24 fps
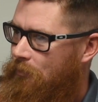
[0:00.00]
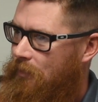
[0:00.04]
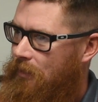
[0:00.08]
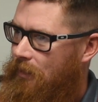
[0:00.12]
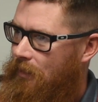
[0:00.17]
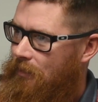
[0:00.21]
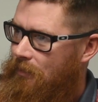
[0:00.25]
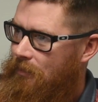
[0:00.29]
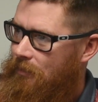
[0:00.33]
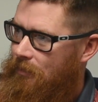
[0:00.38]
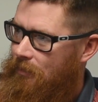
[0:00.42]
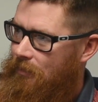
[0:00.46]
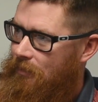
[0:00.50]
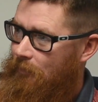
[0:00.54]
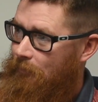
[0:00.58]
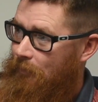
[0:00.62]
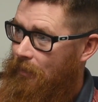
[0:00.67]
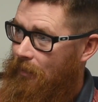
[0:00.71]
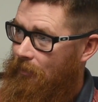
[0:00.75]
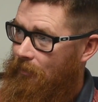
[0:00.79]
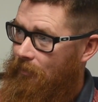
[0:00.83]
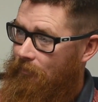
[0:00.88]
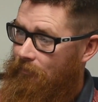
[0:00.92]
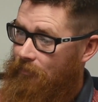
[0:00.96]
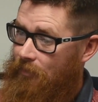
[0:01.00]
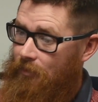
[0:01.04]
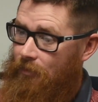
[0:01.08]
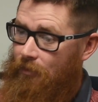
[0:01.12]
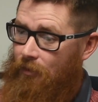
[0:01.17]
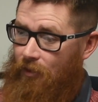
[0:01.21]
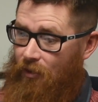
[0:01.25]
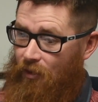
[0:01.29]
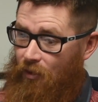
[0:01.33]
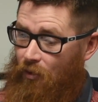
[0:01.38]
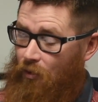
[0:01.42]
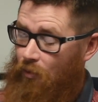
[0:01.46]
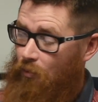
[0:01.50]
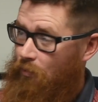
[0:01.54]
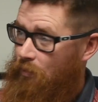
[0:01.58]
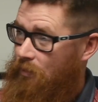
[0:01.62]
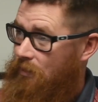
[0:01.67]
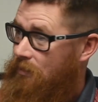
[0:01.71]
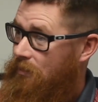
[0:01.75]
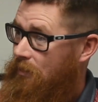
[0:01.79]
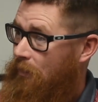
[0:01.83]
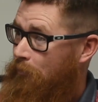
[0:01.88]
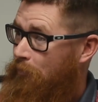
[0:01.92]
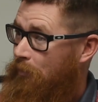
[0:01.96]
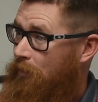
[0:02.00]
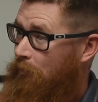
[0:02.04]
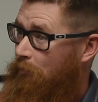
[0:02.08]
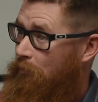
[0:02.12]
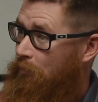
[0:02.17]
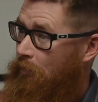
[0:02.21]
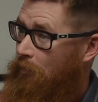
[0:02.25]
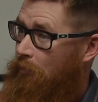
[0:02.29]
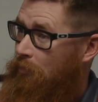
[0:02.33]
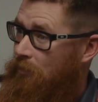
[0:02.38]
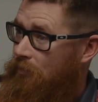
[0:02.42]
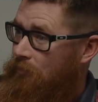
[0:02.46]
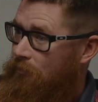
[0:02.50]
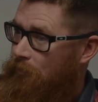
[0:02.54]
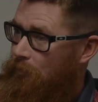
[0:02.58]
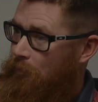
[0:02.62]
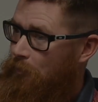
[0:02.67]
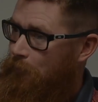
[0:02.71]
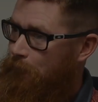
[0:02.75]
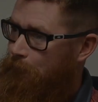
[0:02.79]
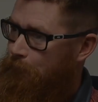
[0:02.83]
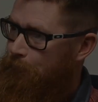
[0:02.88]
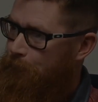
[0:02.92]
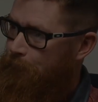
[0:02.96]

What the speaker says: We actually come out of it with something purposeful.